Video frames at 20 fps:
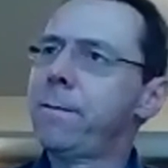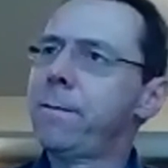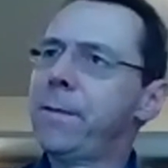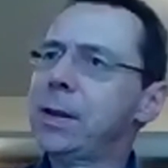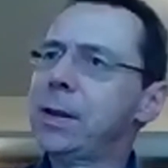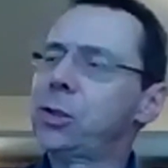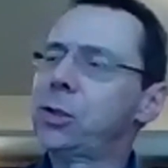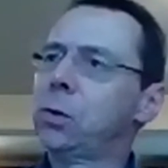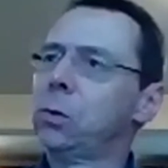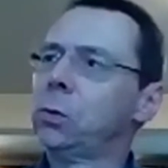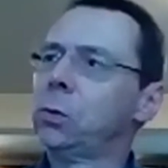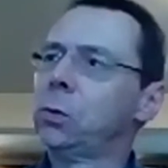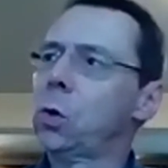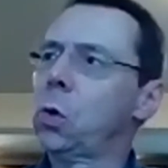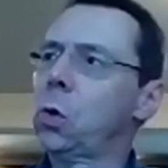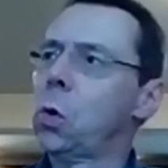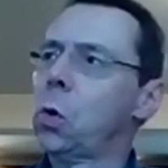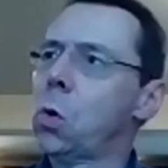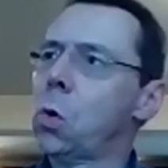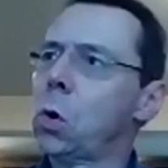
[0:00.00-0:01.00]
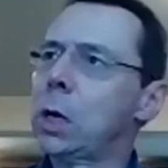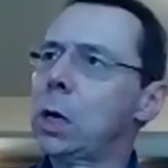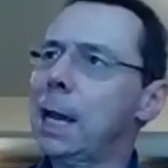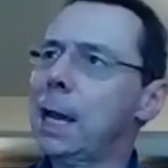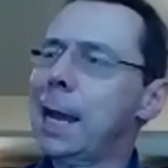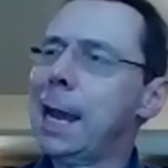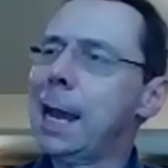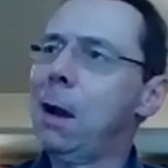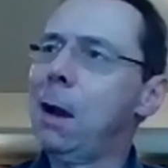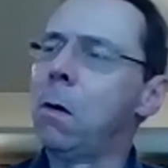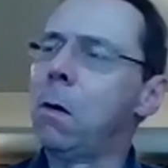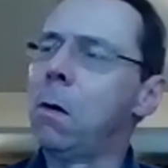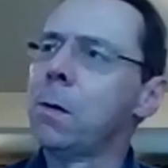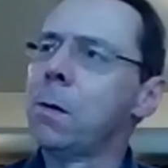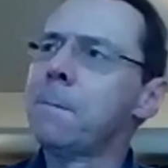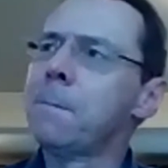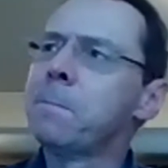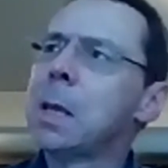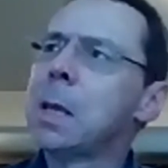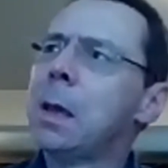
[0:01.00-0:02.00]
fiscal hawk hat
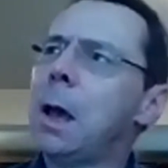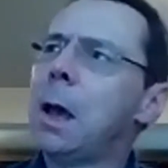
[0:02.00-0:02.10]
on,